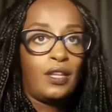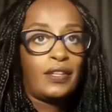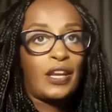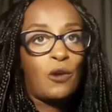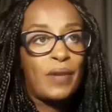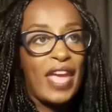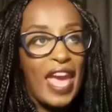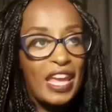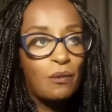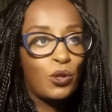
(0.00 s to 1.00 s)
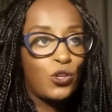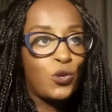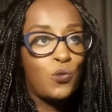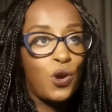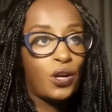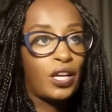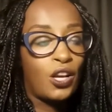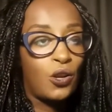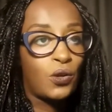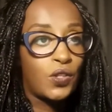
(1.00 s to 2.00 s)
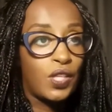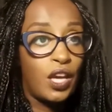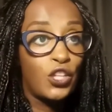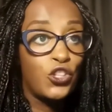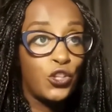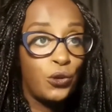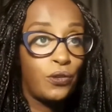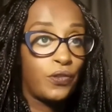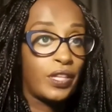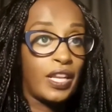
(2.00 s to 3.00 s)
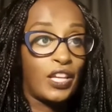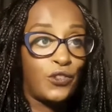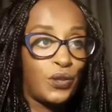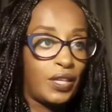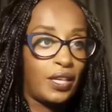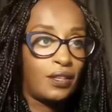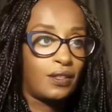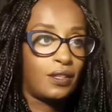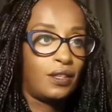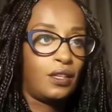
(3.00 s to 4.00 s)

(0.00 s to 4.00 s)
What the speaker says: that I'll be able to work alongside you for the next few years.